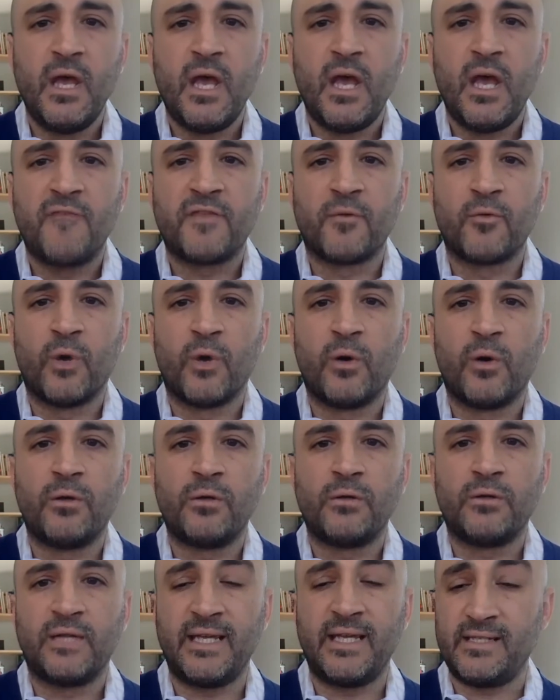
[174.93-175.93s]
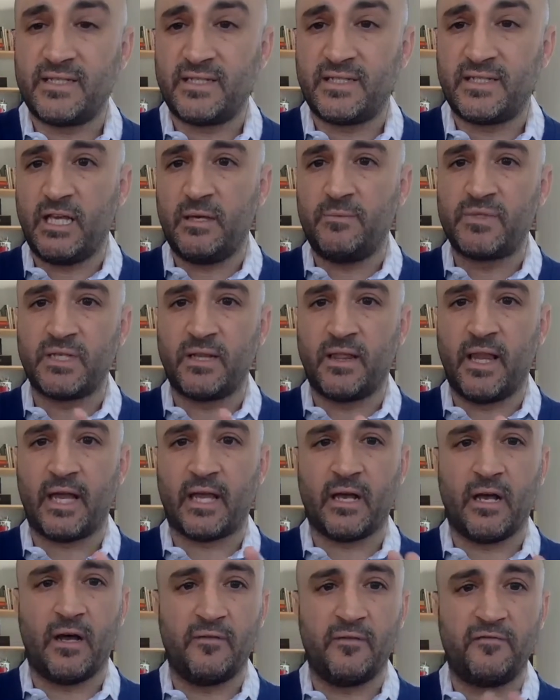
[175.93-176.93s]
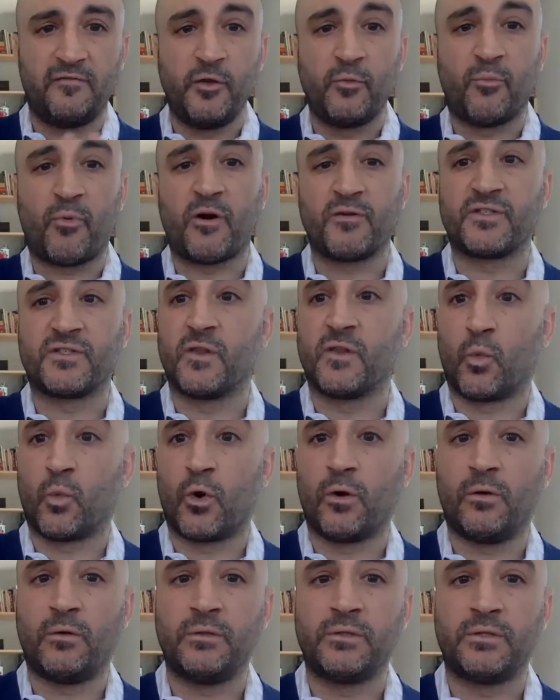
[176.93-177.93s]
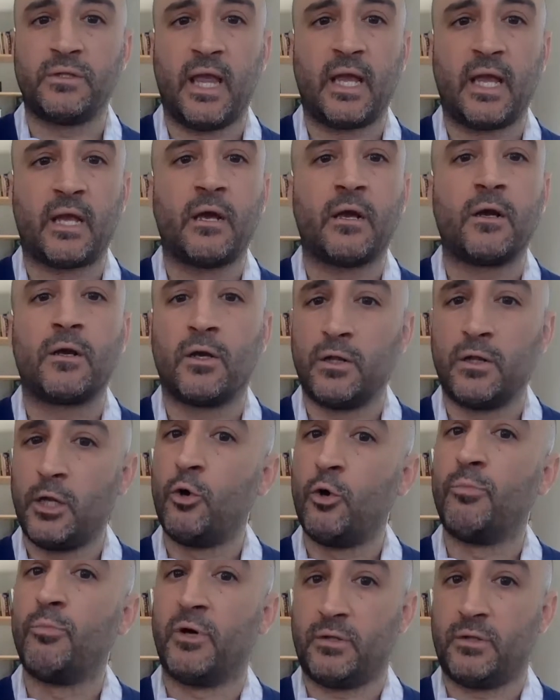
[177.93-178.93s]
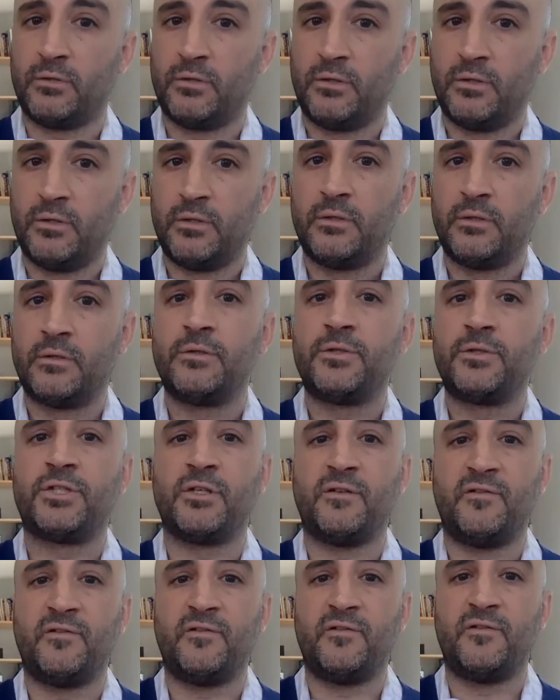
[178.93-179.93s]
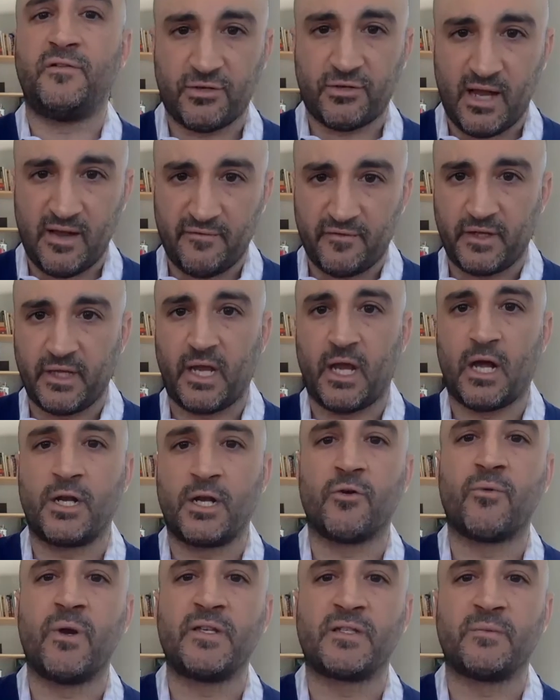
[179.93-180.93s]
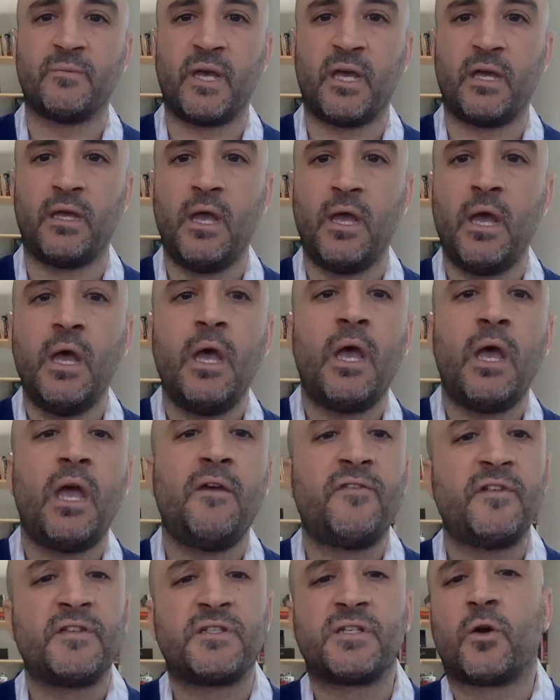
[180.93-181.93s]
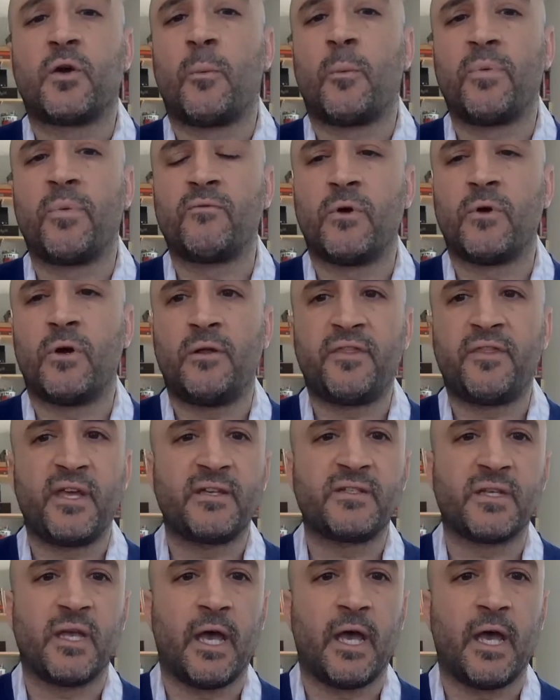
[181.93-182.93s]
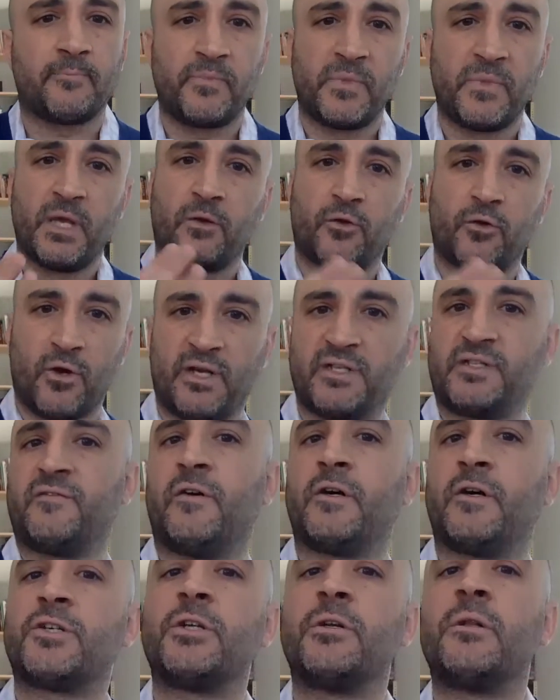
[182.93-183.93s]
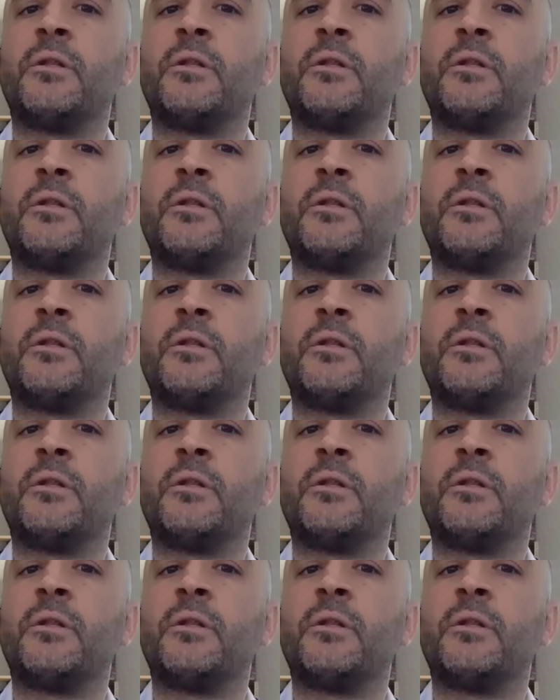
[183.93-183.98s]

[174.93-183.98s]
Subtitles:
If the role leads teams in like a few parts of the world, like global should feature heavily on your resume. If it's a corporate role, things like cross-functional